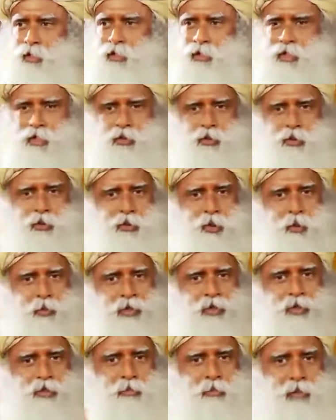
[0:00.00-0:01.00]
They don't know
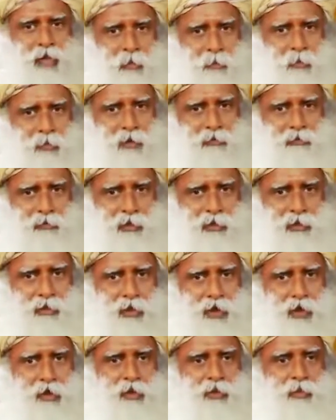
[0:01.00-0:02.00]
whether to make profit
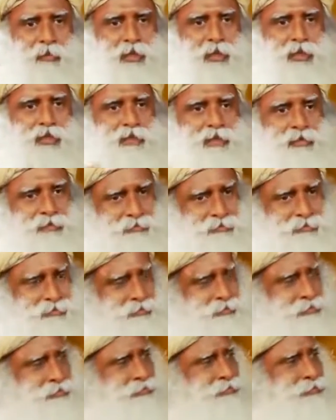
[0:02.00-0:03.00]
or to make
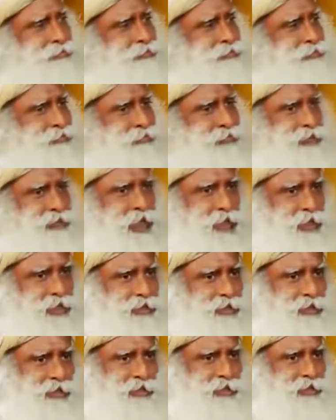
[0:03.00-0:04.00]

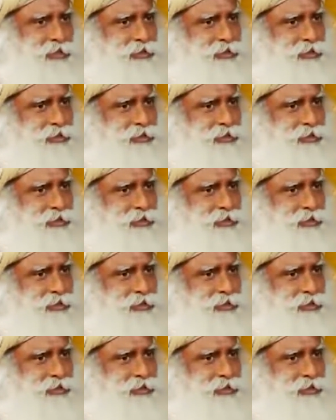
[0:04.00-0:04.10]
charity.